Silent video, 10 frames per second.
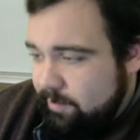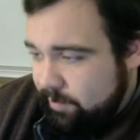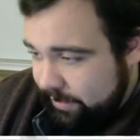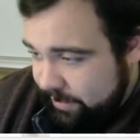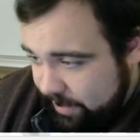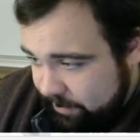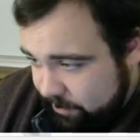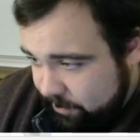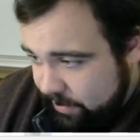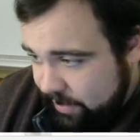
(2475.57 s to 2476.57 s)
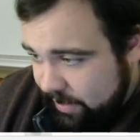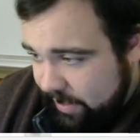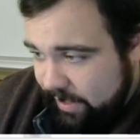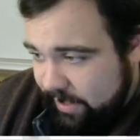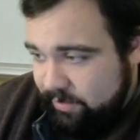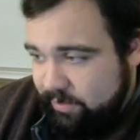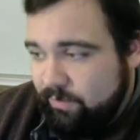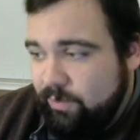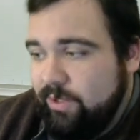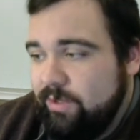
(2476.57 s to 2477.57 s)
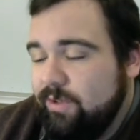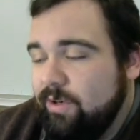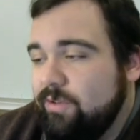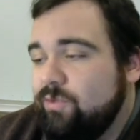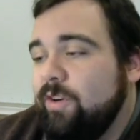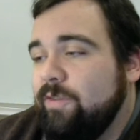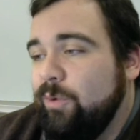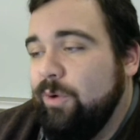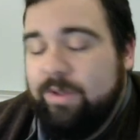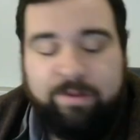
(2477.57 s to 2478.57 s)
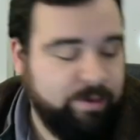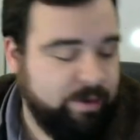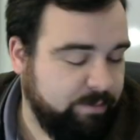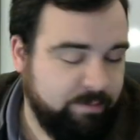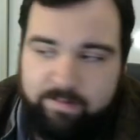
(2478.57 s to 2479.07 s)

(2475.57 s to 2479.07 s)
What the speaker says: Plug that through, you get an answer of 12.3.